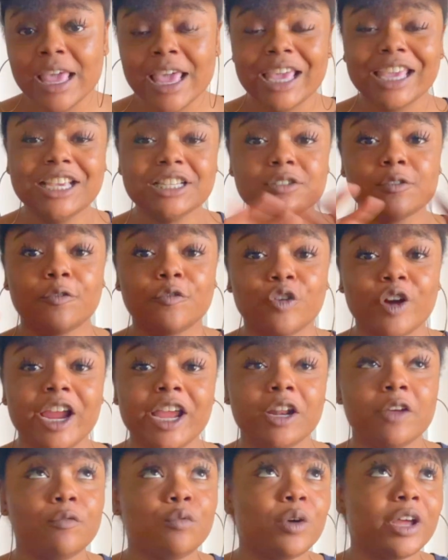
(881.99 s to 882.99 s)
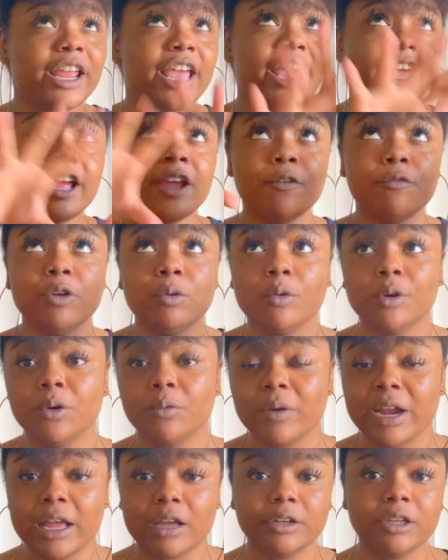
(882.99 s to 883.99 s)
He's afraid of what everyone
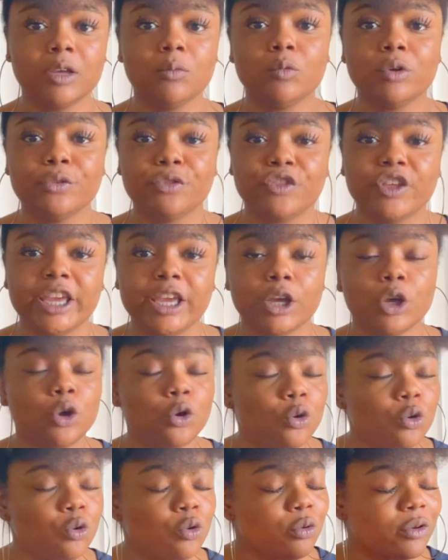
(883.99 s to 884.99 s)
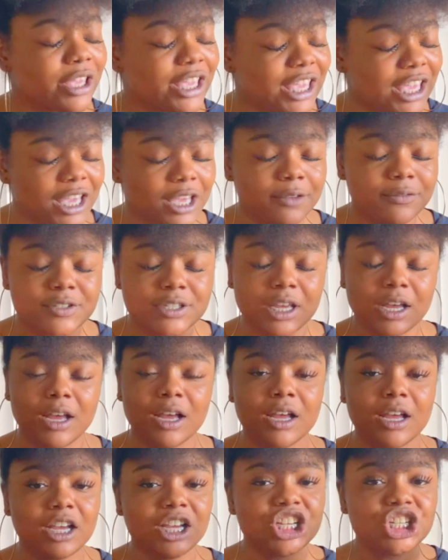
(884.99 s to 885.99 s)
around him will think. Who gives
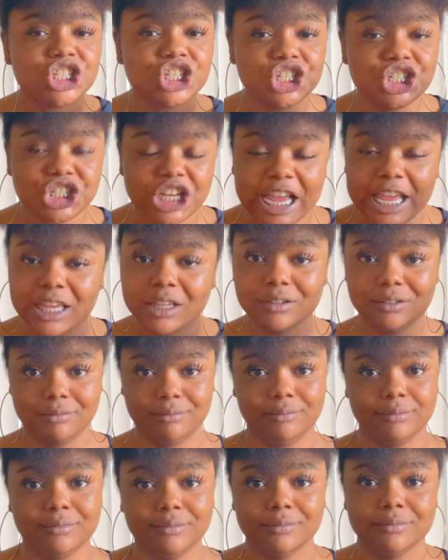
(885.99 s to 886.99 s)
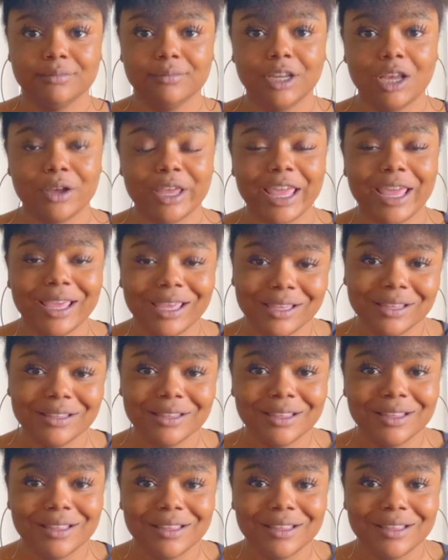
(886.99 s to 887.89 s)
a okay?